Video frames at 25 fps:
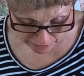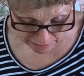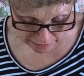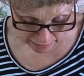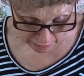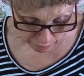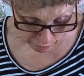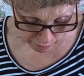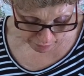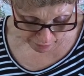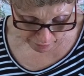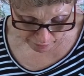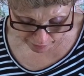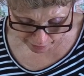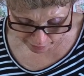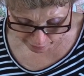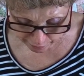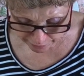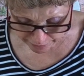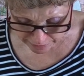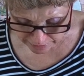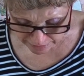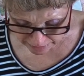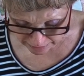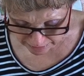The celery, the
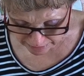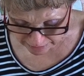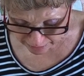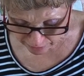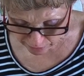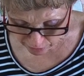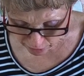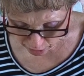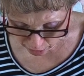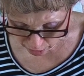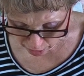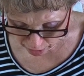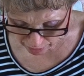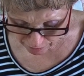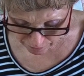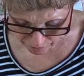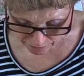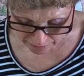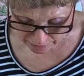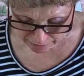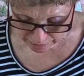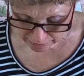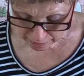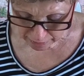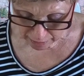carrot sticks, and the
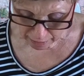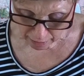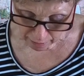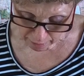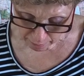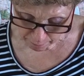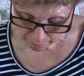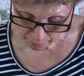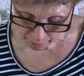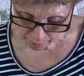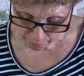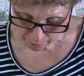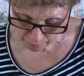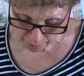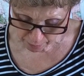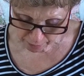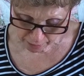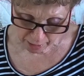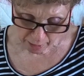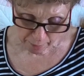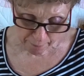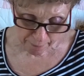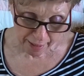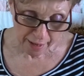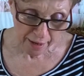olives come
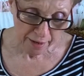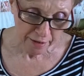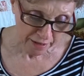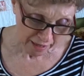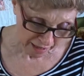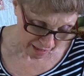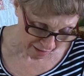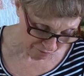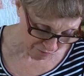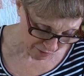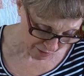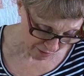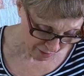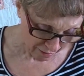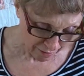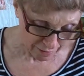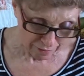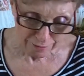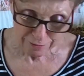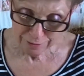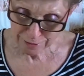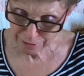out even.